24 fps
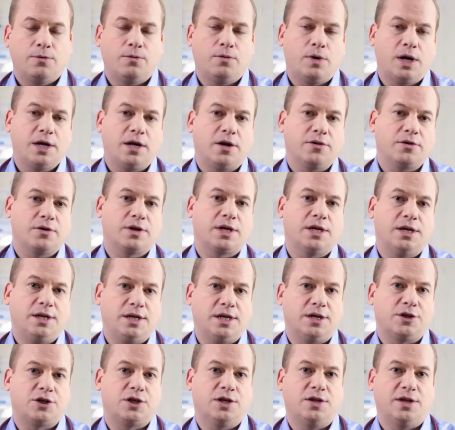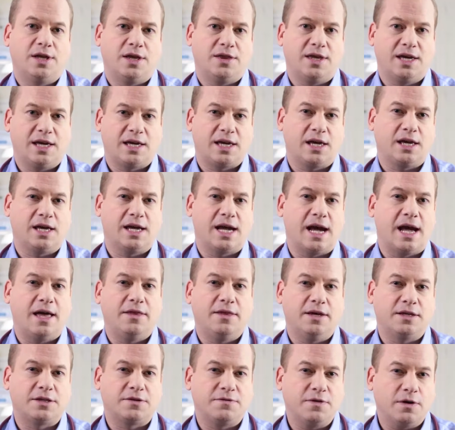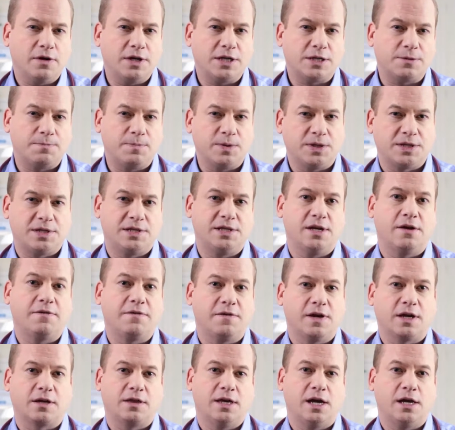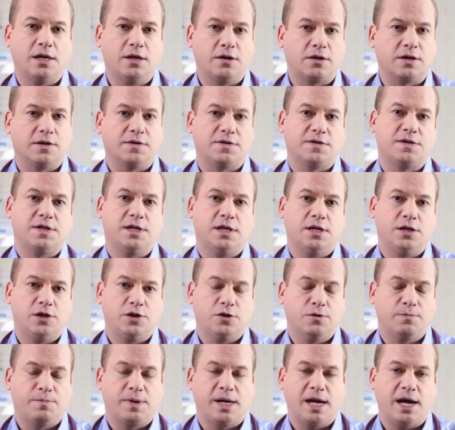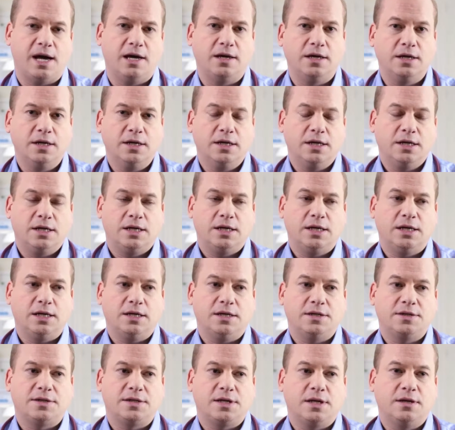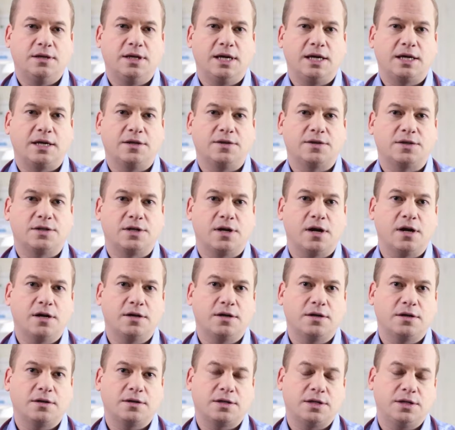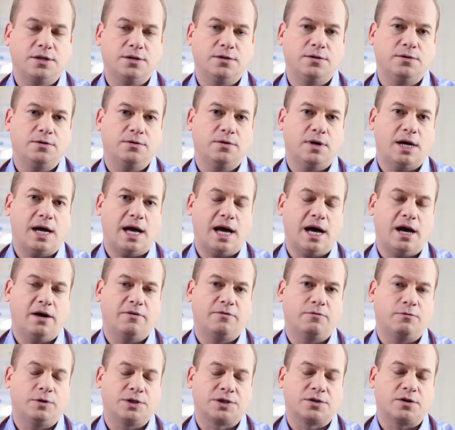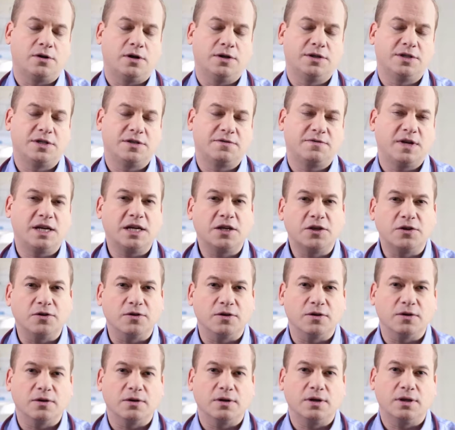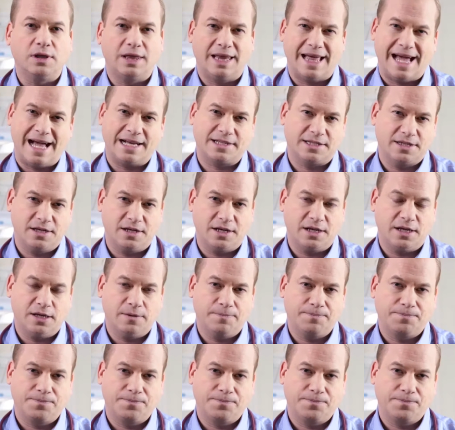One other condition that they can get that's very specific that you can see in your pet is they can start to have what's called sphincter laxity,